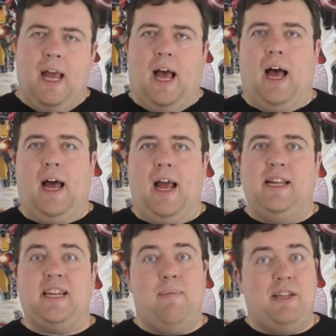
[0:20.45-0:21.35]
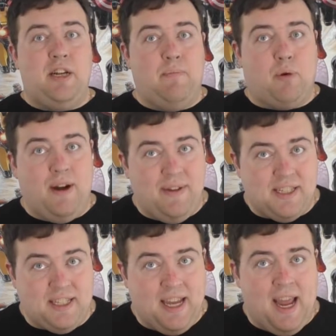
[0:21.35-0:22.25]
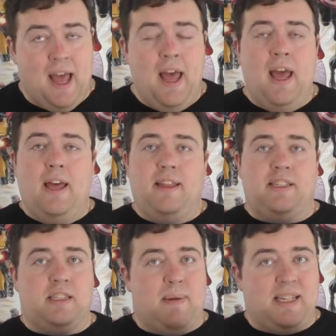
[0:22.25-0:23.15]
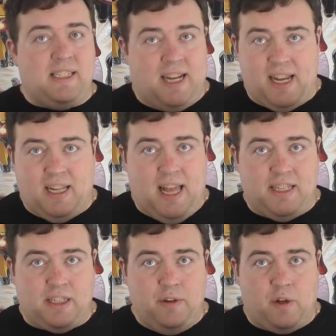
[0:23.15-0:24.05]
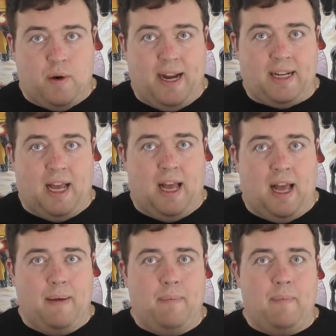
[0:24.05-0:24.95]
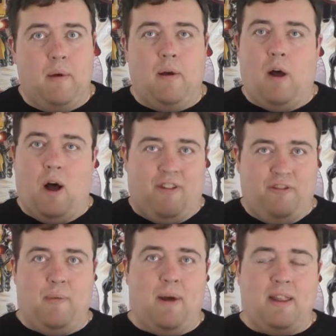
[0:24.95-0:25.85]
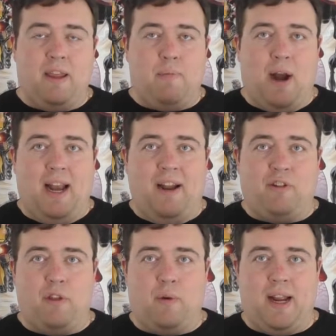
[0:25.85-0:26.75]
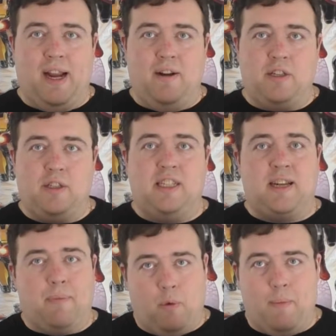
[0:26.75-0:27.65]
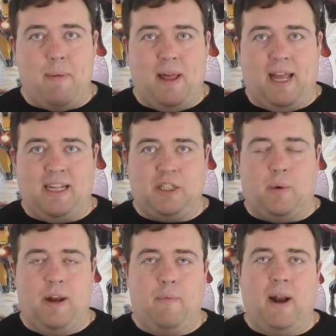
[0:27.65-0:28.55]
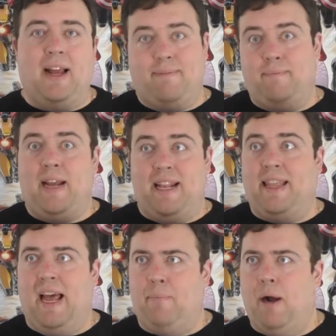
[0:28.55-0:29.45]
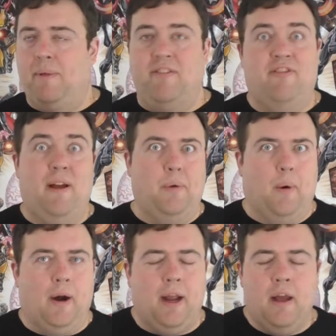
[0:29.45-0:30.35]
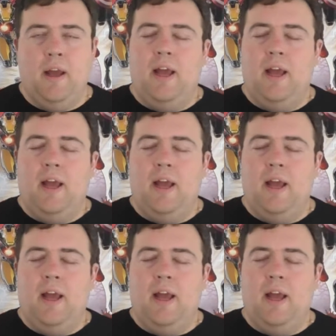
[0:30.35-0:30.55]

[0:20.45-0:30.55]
Uh, as I mentioned previously, this is my second to last Loot Crate. Uh, I'm off the monthly brand after three years. December will be my last one when I get that, probably in February.